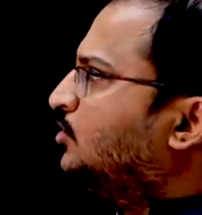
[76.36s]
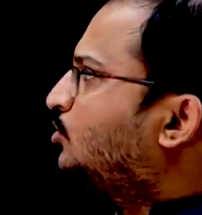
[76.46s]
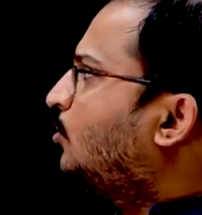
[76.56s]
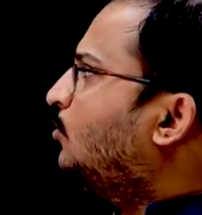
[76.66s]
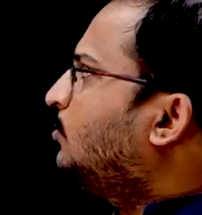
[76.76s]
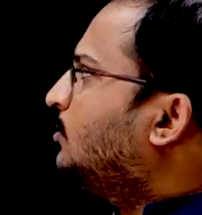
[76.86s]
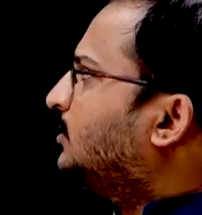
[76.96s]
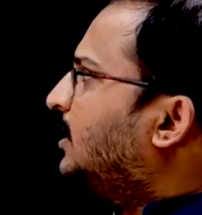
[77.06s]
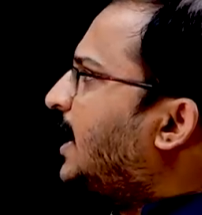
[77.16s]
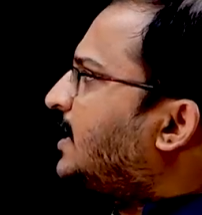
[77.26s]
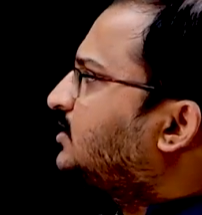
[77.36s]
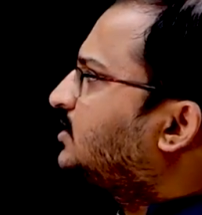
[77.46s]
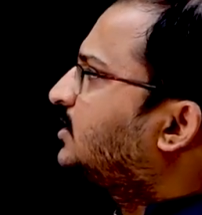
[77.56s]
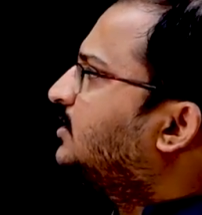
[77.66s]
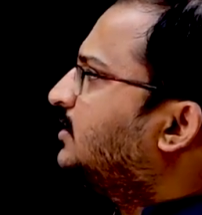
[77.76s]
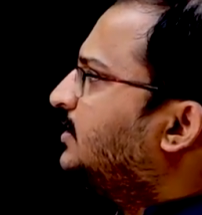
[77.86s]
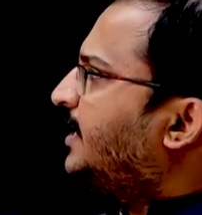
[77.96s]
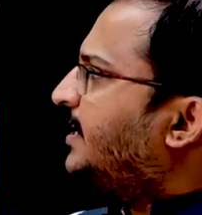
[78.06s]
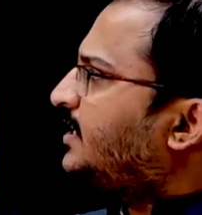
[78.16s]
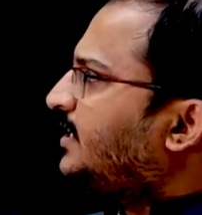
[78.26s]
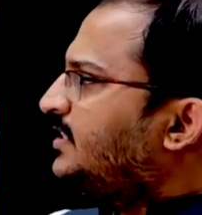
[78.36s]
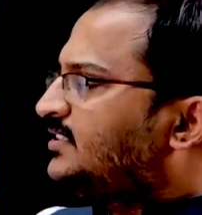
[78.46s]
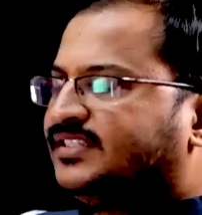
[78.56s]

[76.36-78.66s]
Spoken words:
So the last date is